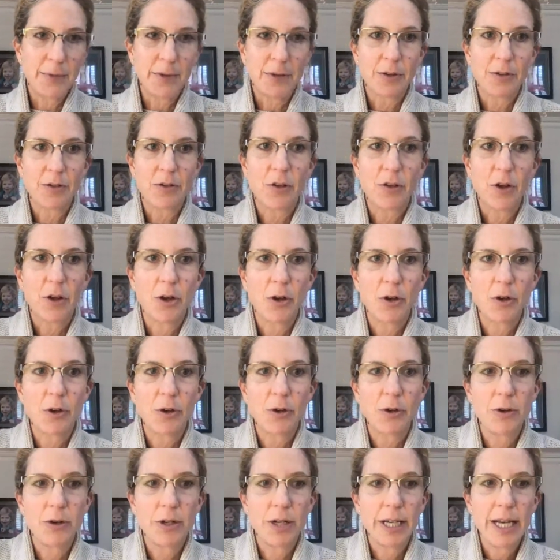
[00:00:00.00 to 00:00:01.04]

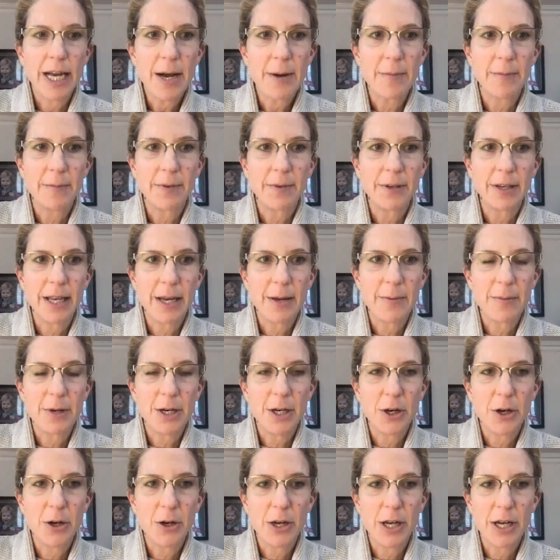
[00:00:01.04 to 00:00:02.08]
So yeah, let me
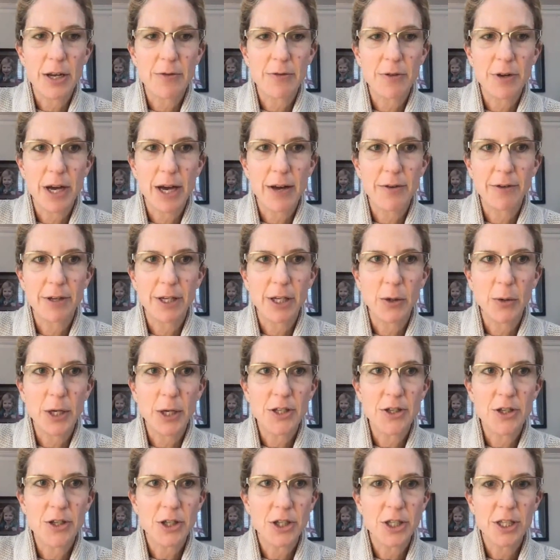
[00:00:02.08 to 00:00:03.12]
know if you have any
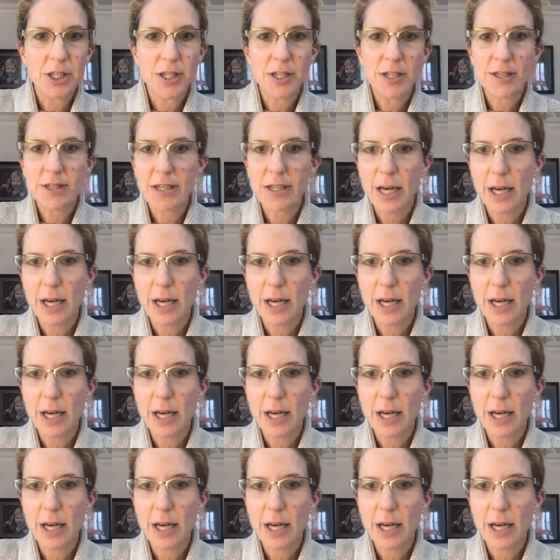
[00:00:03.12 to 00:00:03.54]
questions.